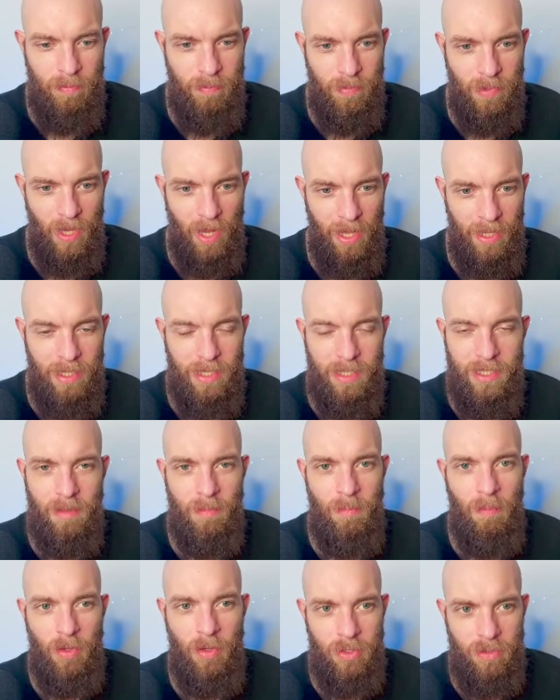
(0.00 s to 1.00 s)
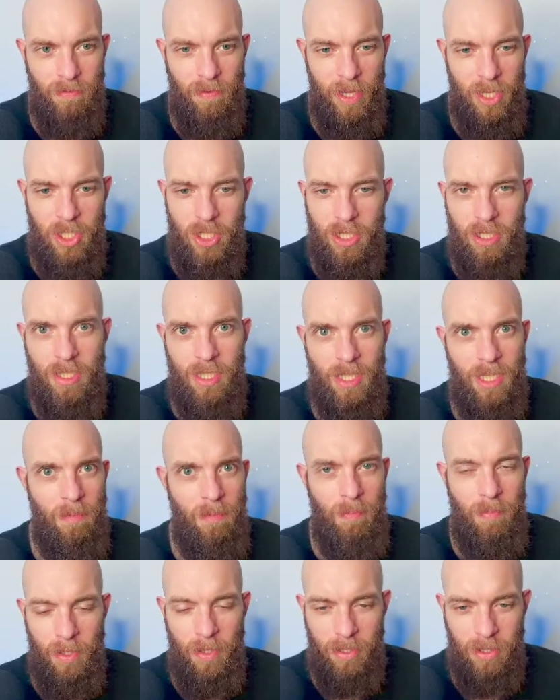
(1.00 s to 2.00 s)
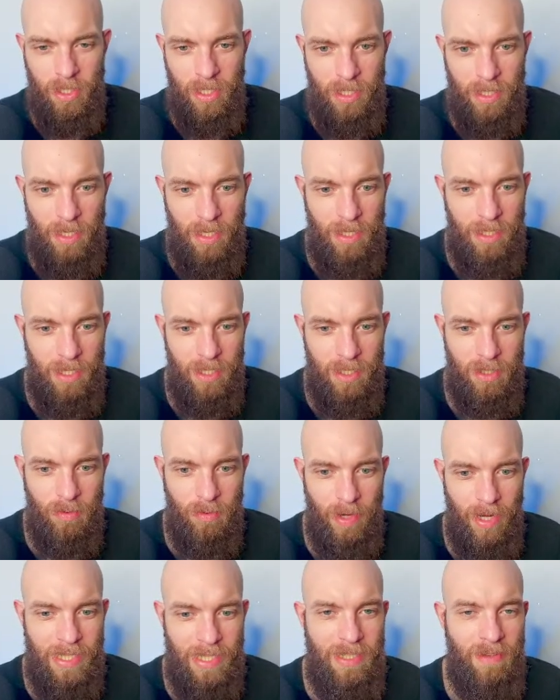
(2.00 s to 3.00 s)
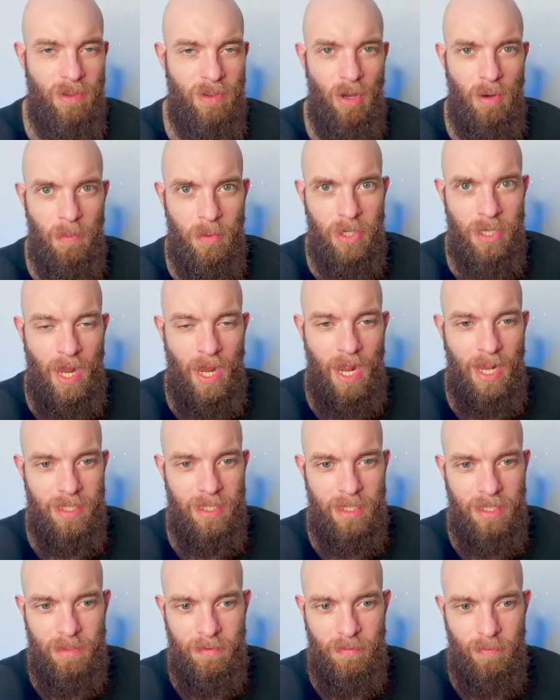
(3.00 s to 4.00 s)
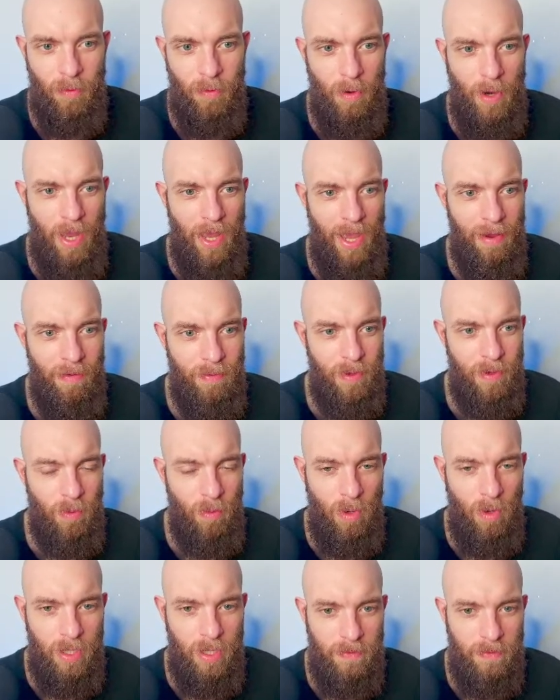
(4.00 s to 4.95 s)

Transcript: at least the motivation to keep building these Creative Commons assets for every one of